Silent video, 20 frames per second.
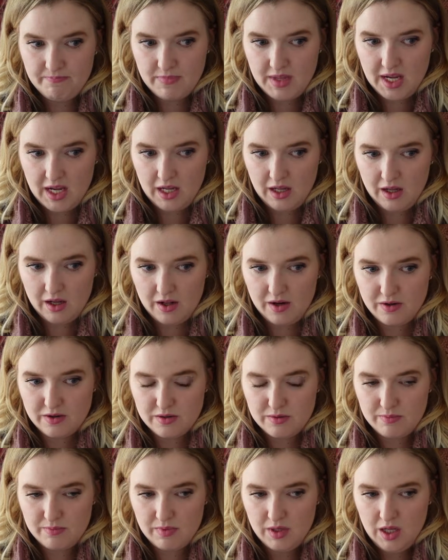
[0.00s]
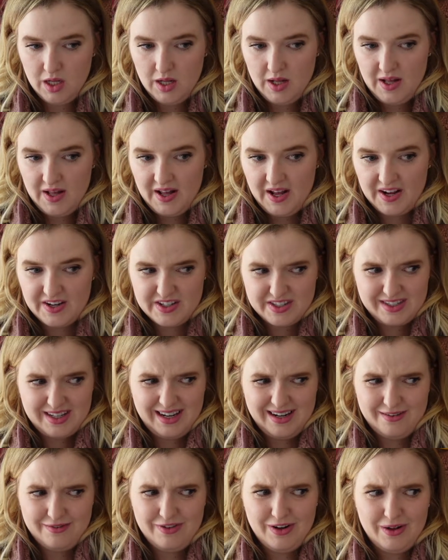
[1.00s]
it just
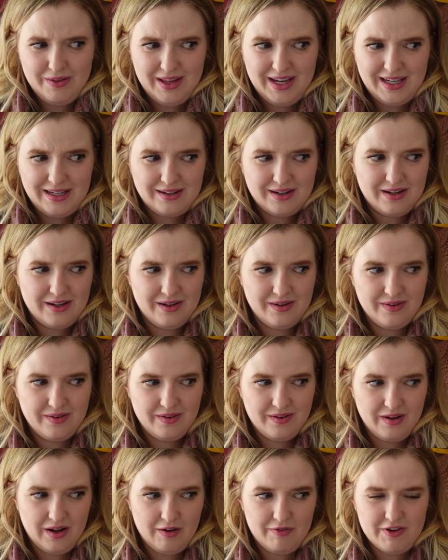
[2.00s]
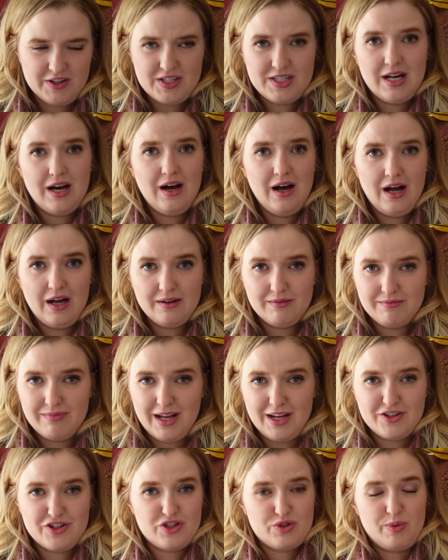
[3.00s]
kind of felt like a facade.
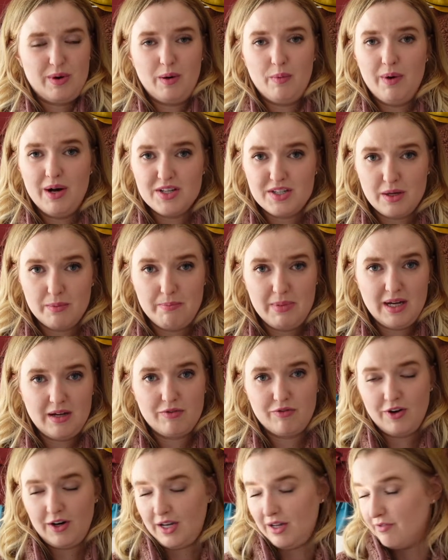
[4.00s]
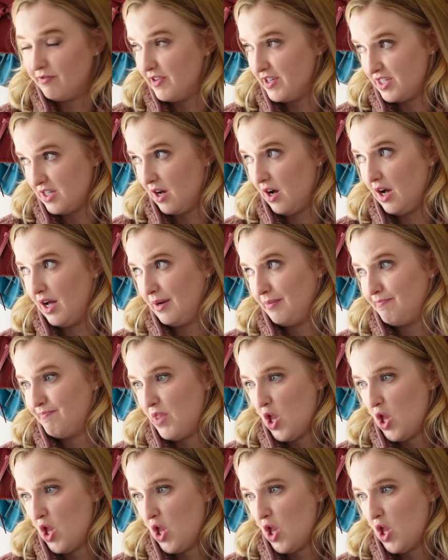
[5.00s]
That's just what it was, a big freaking facade.